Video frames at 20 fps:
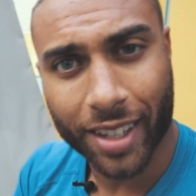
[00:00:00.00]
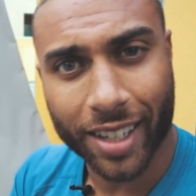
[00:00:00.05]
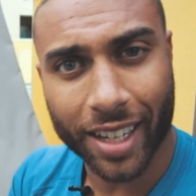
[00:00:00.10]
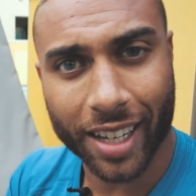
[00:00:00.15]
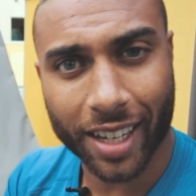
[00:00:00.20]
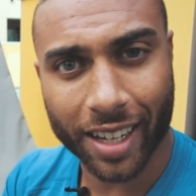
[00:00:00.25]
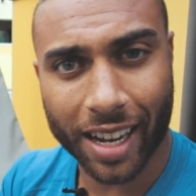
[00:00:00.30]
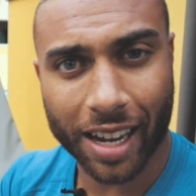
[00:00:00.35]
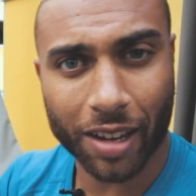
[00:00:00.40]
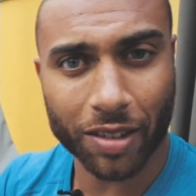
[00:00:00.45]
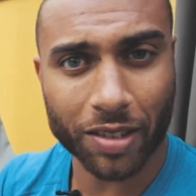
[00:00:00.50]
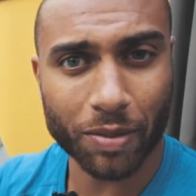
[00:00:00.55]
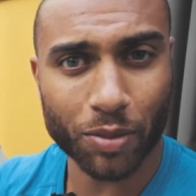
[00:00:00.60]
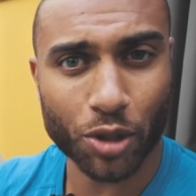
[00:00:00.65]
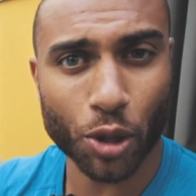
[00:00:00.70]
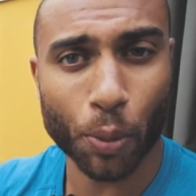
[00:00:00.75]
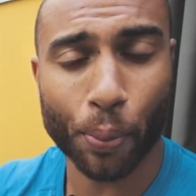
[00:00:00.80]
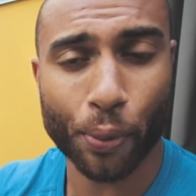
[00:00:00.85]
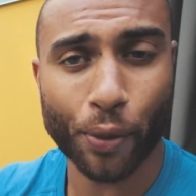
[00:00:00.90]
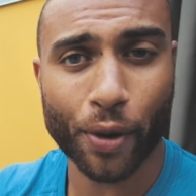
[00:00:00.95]
It allows him
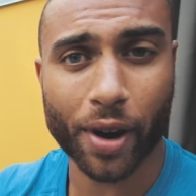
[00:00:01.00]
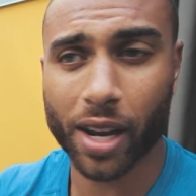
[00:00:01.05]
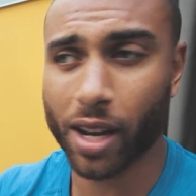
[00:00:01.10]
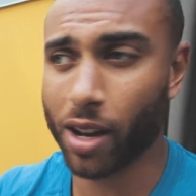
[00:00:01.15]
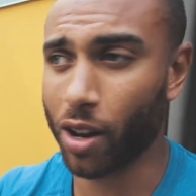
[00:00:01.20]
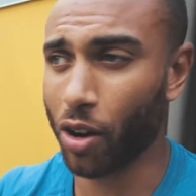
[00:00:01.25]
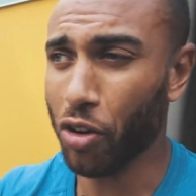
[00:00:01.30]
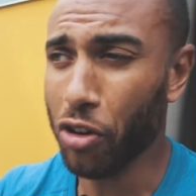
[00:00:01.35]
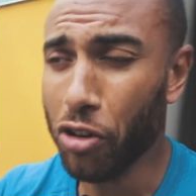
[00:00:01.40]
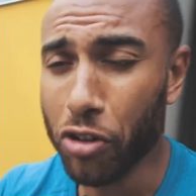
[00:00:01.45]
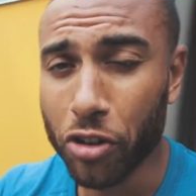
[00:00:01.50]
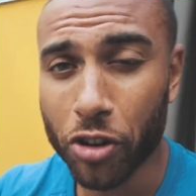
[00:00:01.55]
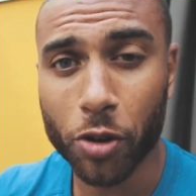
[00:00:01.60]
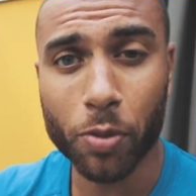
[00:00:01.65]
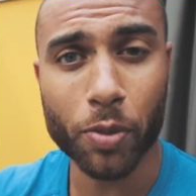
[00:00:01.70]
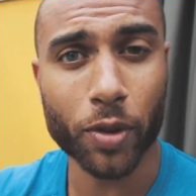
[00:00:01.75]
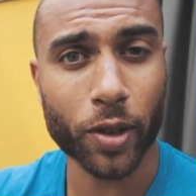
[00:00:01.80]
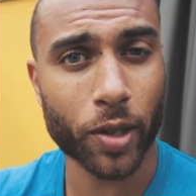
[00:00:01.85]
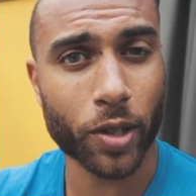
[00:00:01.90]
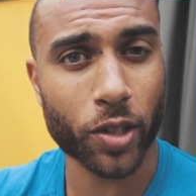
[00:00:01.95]
to break
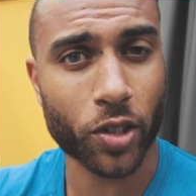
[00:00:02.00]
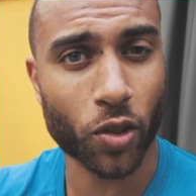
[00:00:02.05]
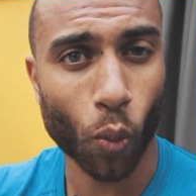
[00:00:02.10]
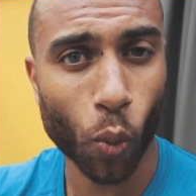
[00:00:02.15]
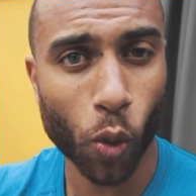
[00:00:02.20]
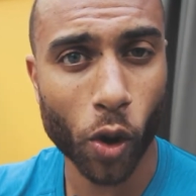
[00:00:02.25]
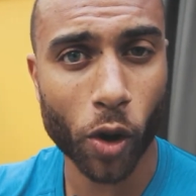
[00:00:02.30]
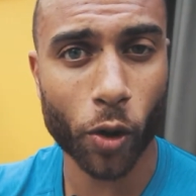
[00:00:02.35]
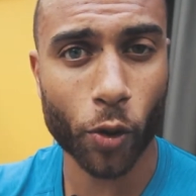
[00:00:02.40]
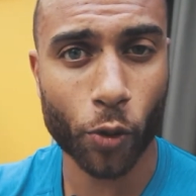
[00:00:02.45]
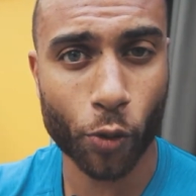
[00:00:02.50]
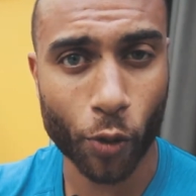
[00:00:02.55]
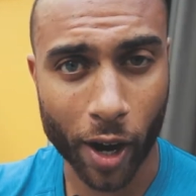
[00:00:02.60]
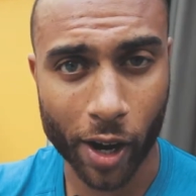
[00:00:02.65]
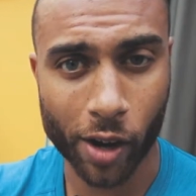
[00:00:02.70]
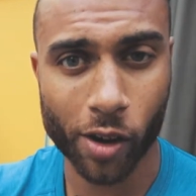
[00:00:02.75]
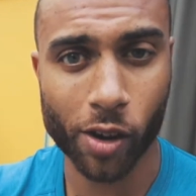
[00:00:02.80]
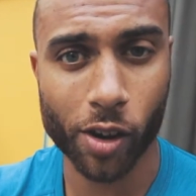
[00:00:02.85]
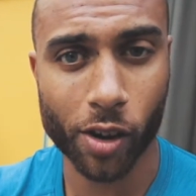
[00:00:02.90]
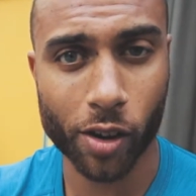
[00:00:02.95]
numerous world
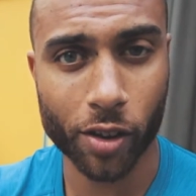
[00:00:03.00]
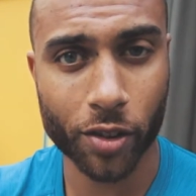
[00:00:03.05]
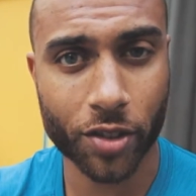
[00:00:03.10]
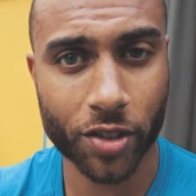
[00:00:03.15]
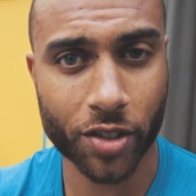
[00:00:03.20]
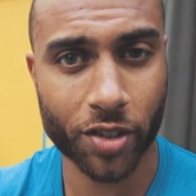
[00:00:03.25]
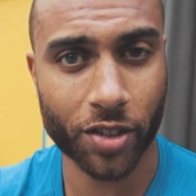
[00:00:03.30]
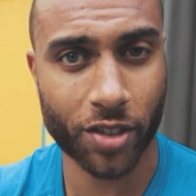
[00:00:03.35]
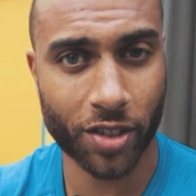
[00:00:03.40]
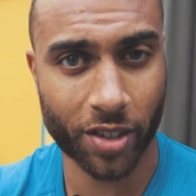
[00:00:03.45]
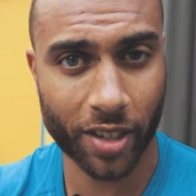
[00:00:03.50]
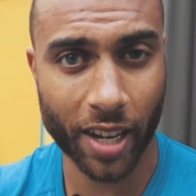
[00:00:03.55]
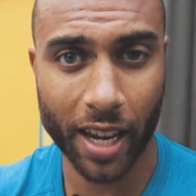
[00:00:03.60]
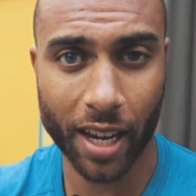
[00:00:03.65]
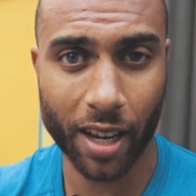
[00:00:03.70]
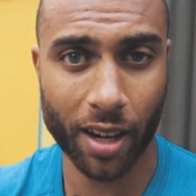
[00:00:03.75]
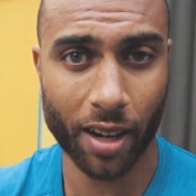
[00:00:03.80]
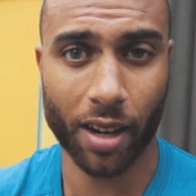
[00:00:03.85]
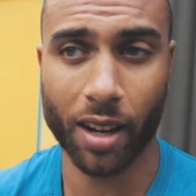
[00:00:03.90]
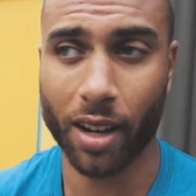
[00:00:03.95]
records
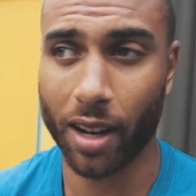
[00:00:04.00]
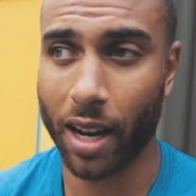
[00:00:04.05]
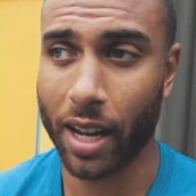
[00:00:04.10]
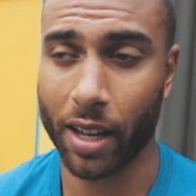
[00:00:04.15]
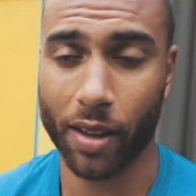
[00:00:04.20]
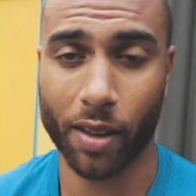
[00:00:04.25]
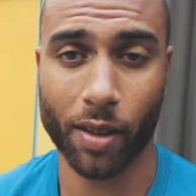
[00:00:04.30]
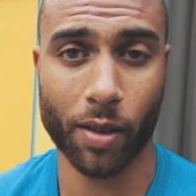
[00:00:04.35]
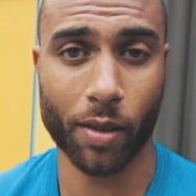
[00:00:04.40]
staying like